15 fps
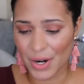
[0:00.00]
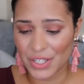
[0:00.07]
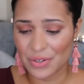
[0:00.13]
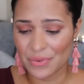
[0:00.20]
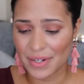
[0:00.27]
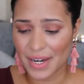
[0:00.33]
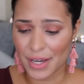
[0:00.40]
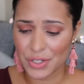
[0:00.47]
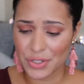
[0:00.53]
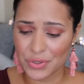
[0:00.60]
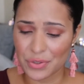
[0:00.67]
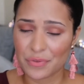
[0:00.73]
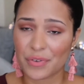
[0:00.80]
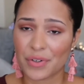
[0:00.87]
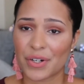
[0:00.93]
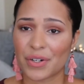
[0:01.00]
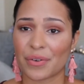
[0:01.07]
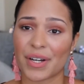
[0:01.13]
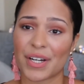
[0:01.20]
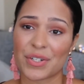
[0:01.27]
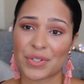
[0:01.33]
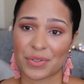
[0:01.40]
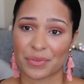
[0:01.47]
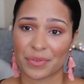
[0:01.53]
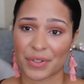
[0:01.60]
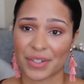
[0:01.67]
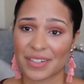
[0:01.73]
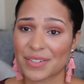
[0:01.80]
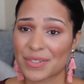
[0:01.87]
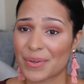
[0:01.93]
you an extrovert or
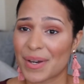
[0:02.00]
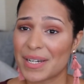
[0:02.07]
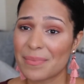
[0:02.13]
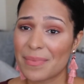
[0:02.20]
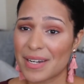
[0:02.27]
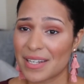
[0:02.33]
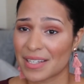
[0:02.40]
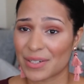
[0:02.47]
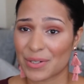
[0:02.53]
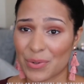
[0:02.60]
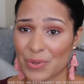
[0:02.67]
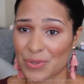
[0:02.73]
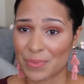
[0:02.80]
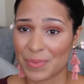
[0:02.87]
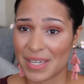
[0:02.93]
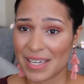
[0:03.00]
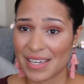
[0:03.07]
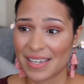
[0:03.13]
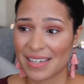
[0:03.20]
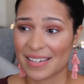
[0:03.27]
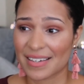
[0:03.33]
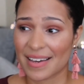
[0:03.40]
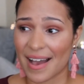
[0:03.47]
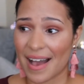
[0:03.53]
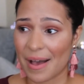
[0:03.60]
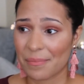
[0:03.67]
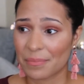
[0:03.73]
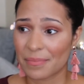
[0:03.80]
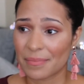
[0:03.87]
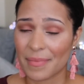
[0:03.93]
introvert? So anybody that knows me,
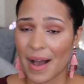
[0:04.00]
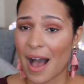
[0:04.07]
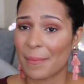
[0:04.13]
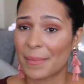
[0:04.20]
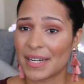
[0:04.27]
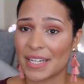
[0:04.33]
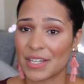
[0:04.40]
I'm an